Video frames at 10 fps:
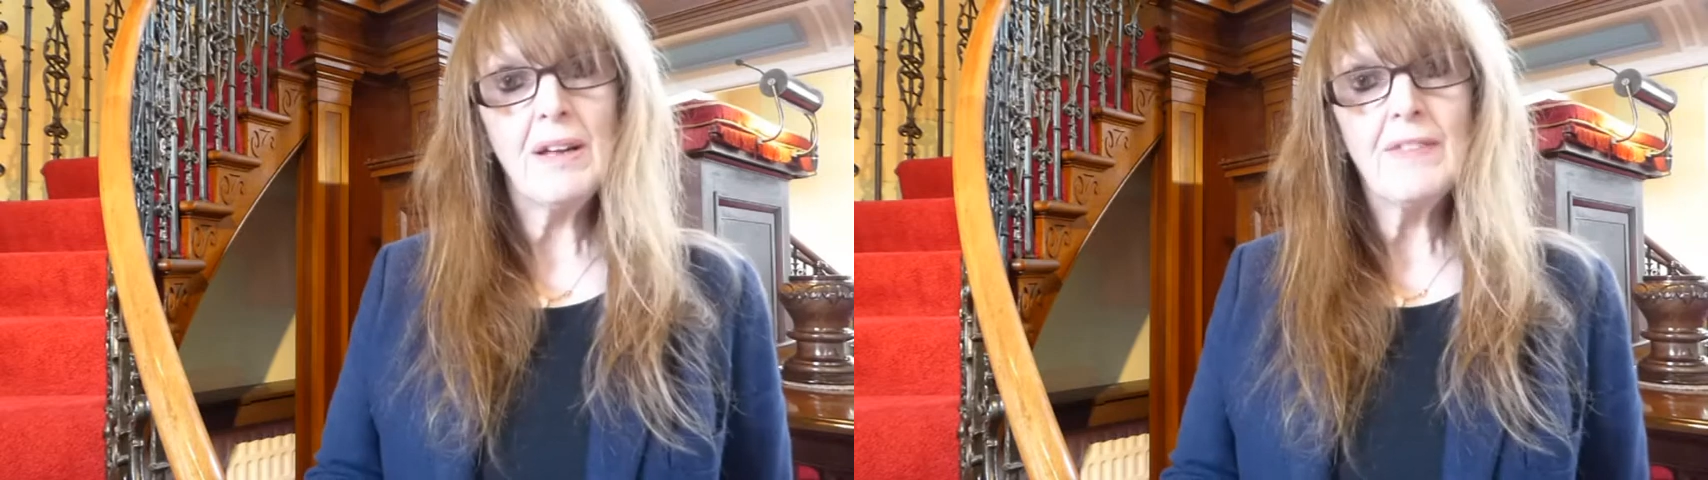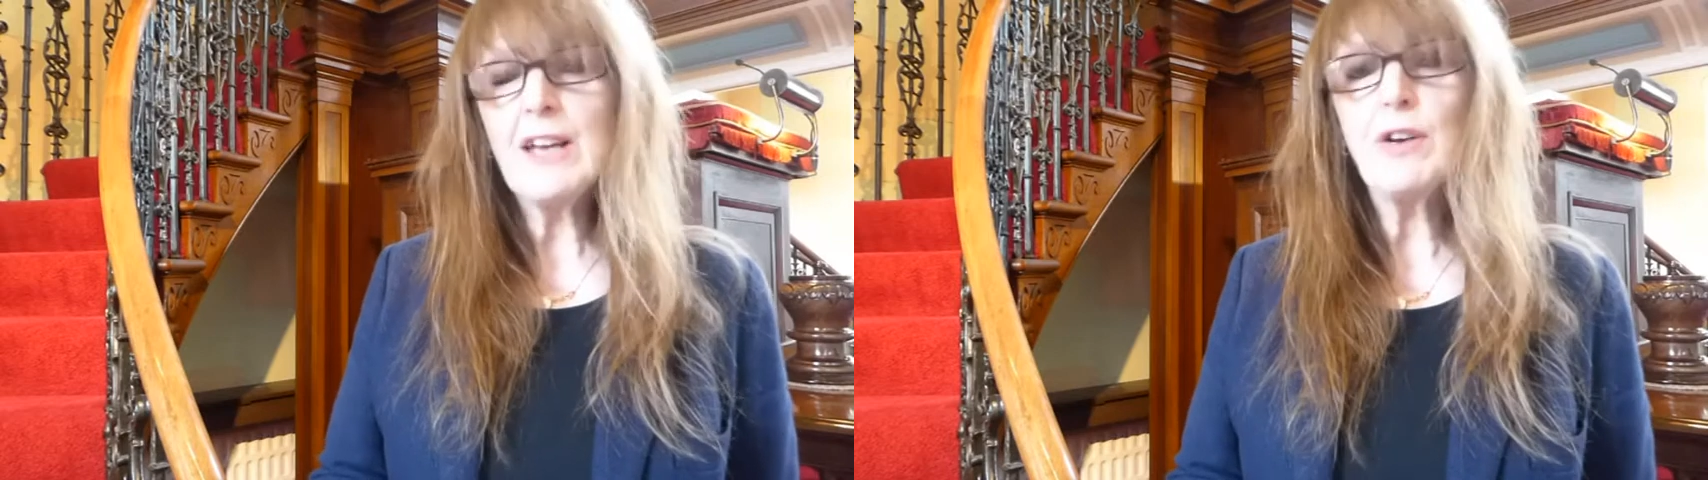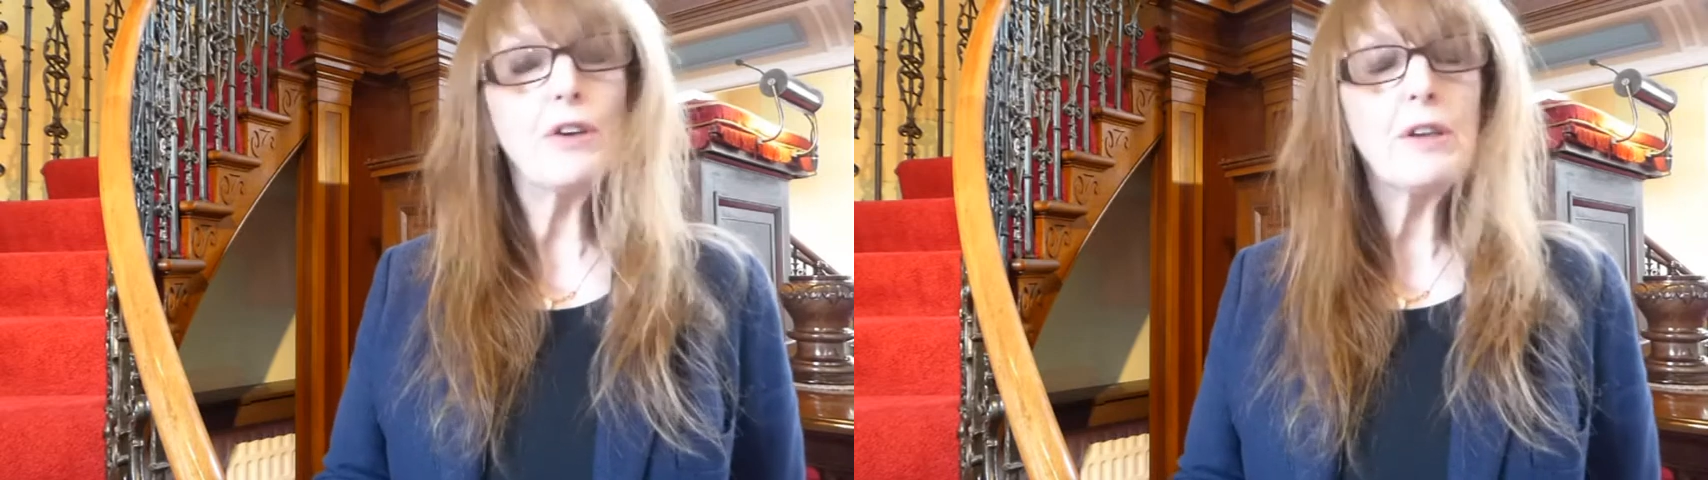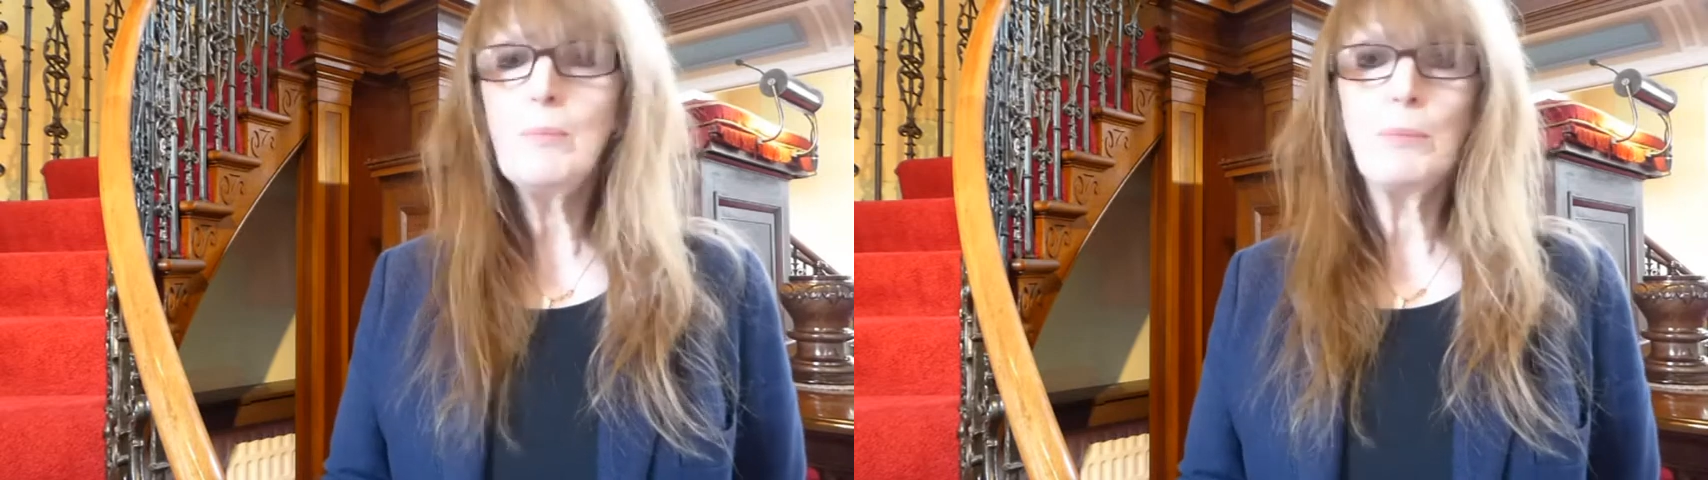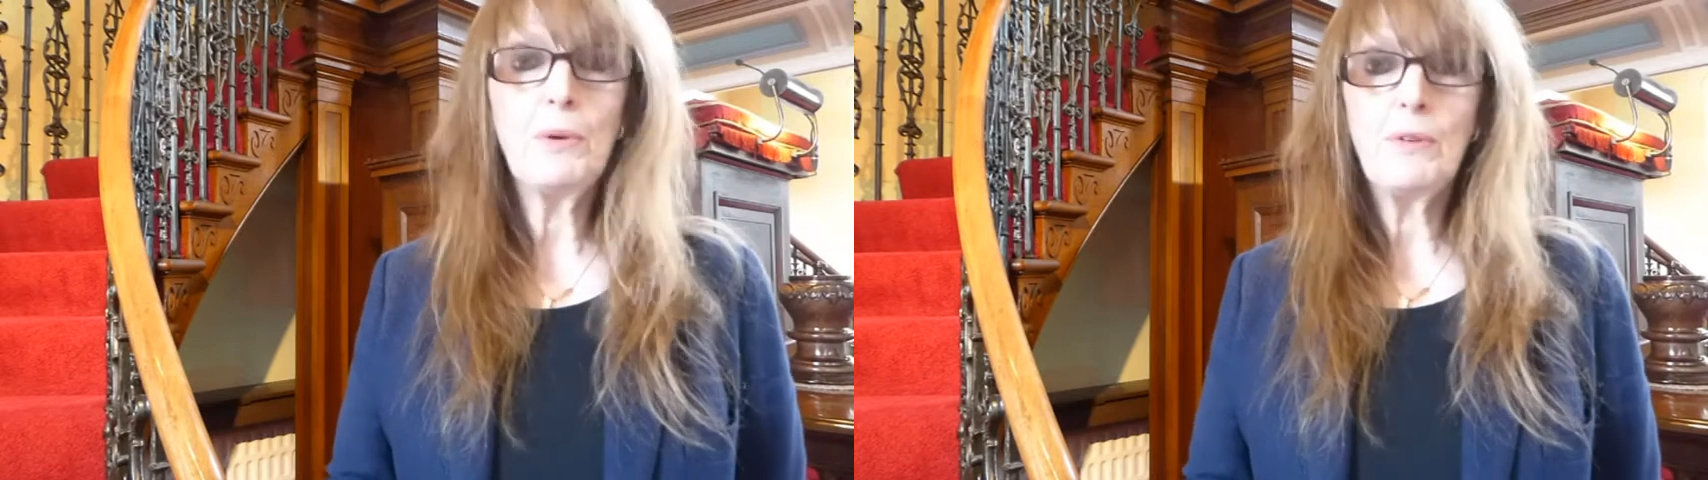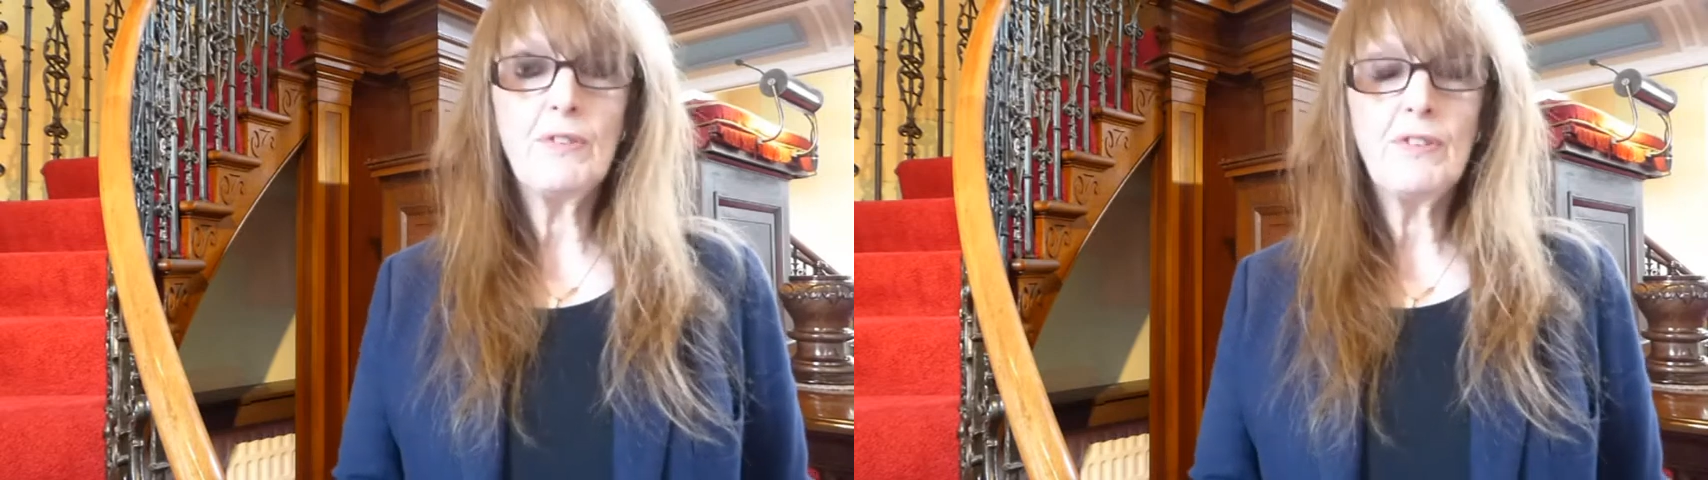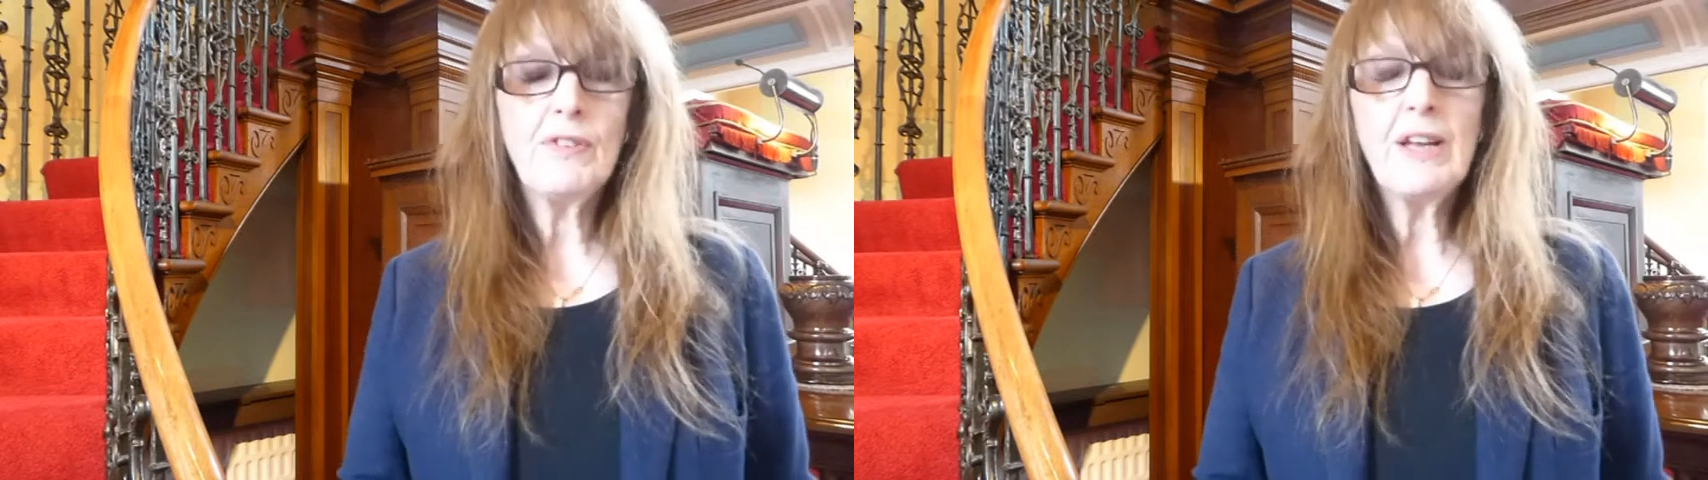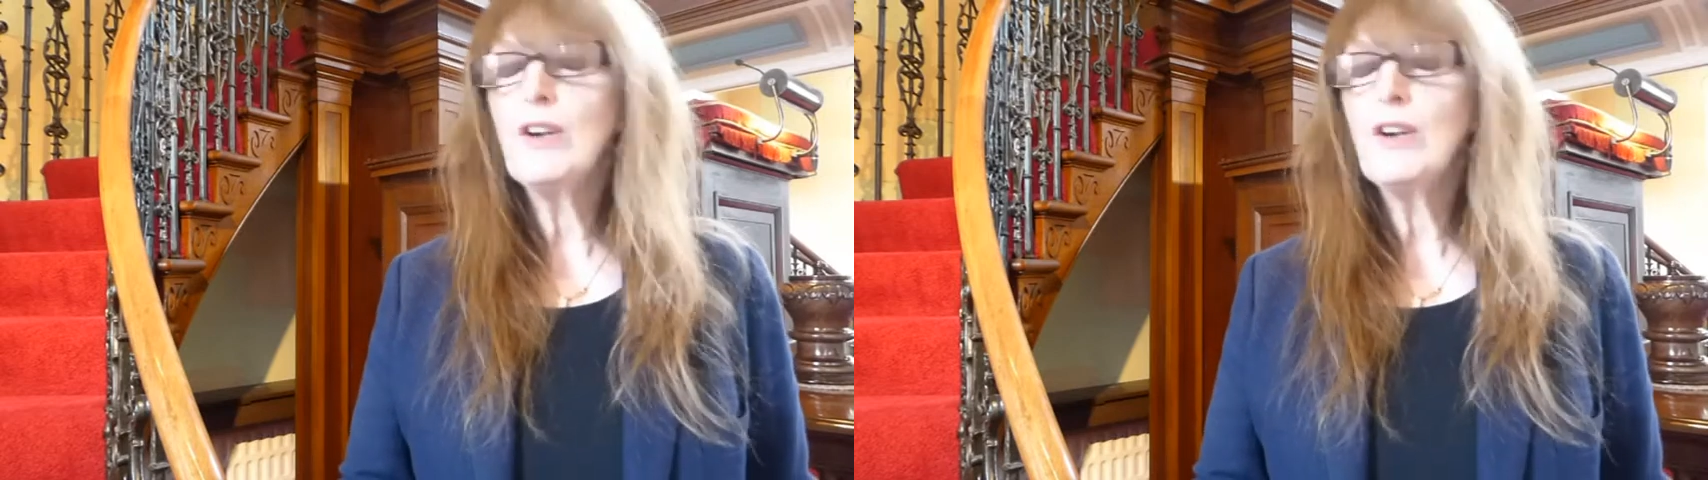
they couldn't move, they